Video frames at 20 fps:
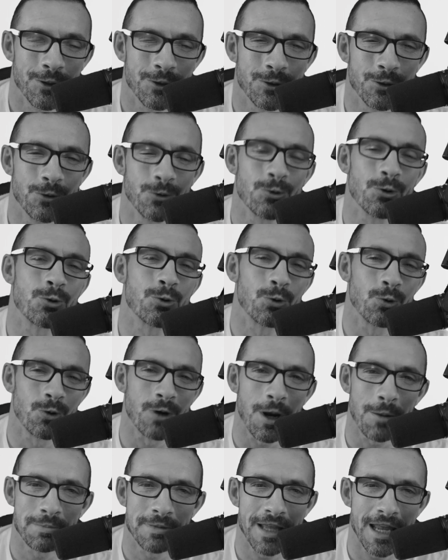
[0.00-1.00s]
The Google Core
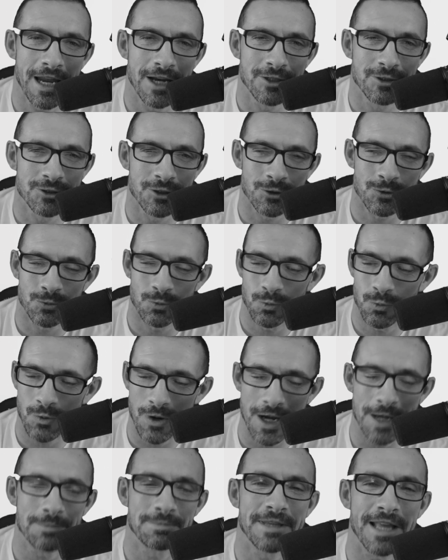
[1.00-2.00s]
Update just
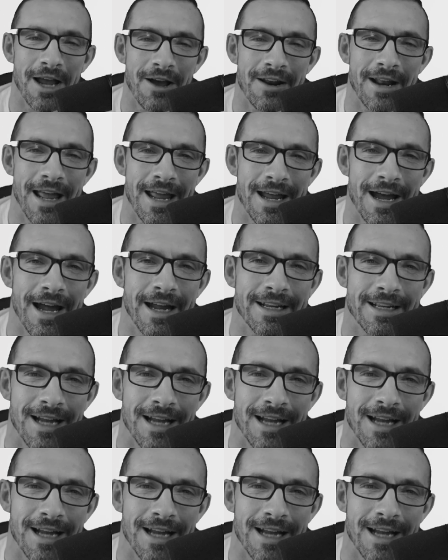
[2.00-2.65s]
wiped out AI